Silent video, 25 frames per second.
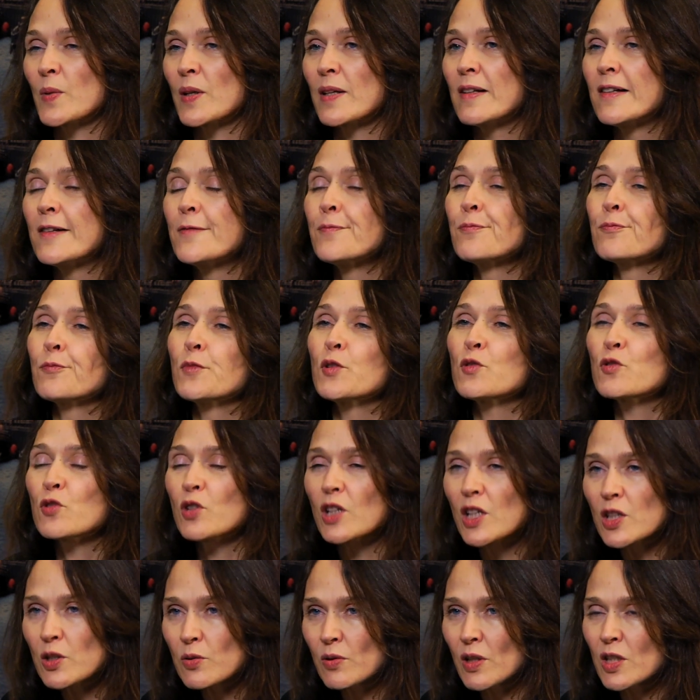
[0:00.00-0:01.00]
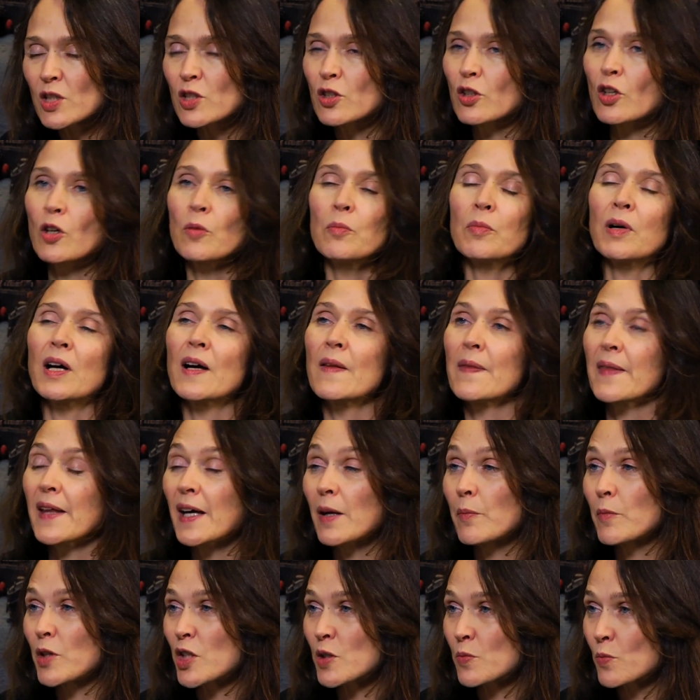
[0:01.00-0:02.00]
But we've tried to actually combine
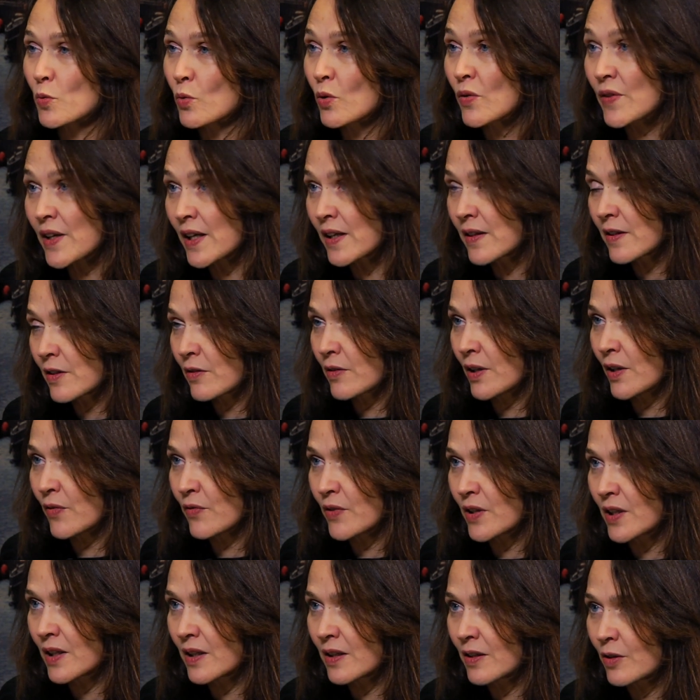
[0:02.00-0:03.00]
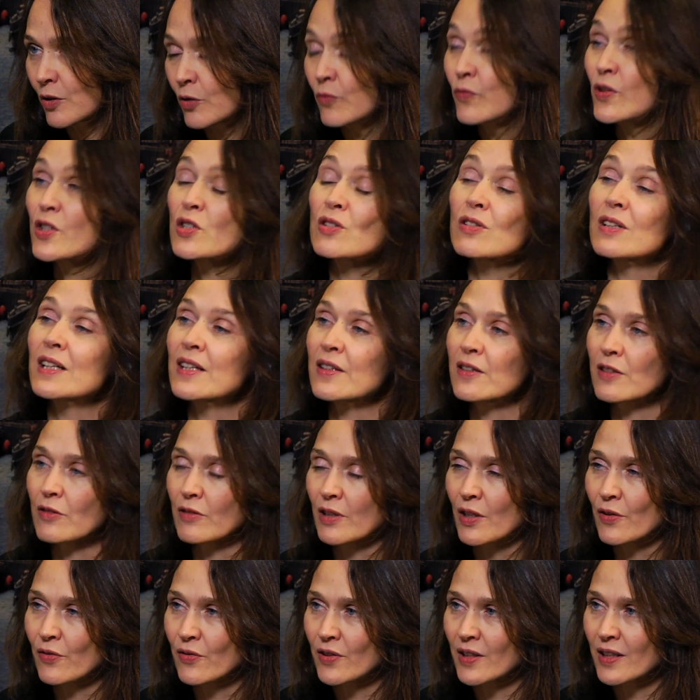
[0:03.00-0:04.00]
that much more with ethnographic or visual
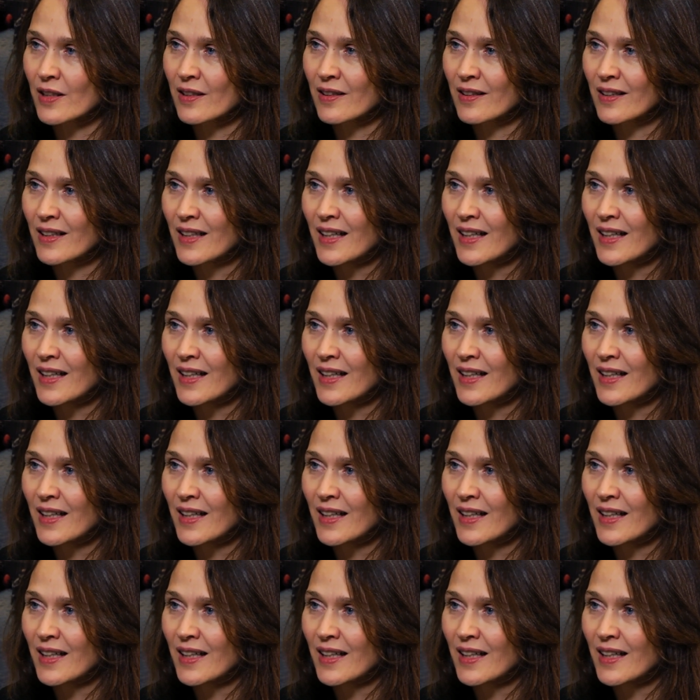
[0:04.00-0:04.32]
ethnographic.